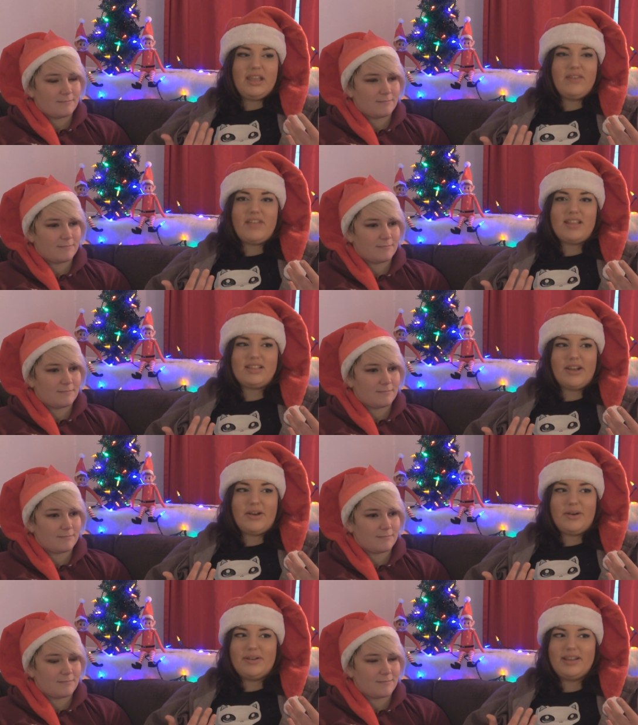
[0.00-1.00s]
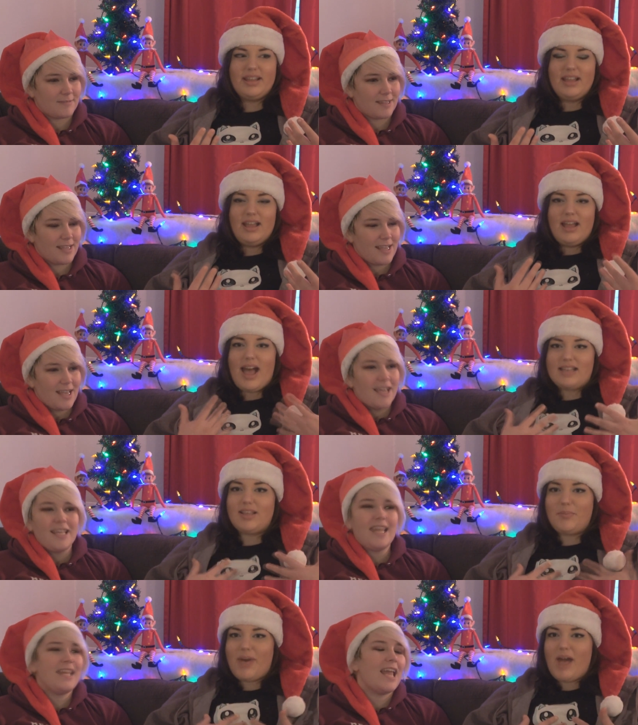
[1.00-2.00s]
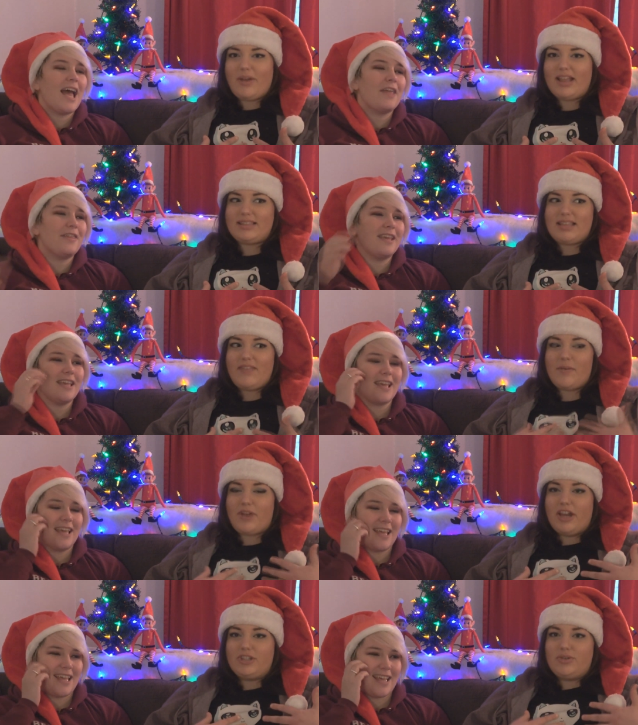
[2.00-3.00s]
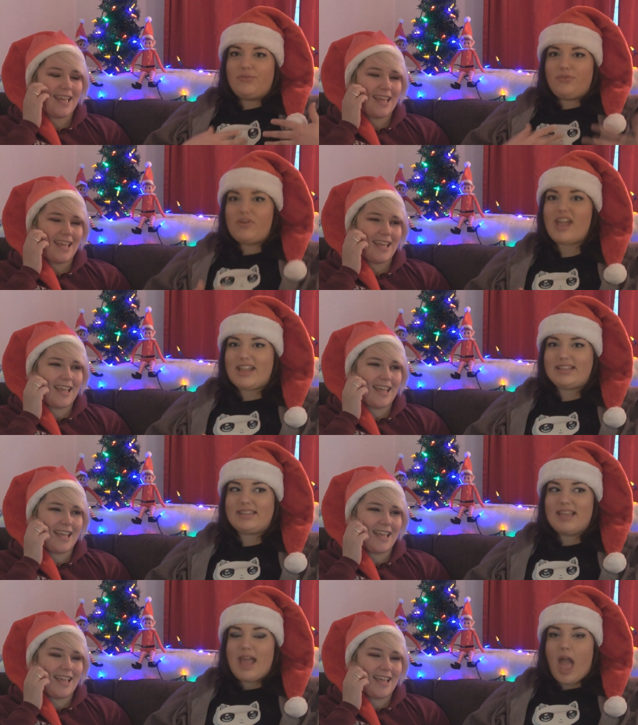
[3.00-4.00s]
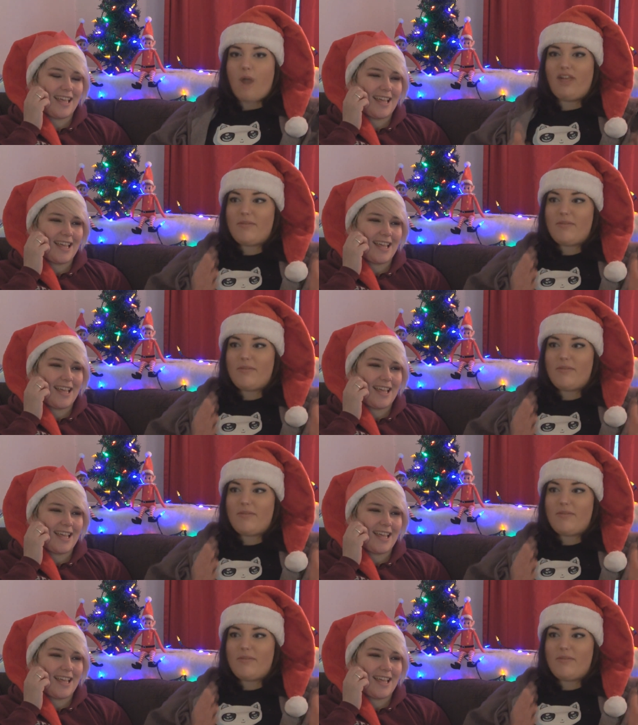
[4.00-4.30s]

Speaker 1: Even though, as a parent, yeah, if I'm going to France, I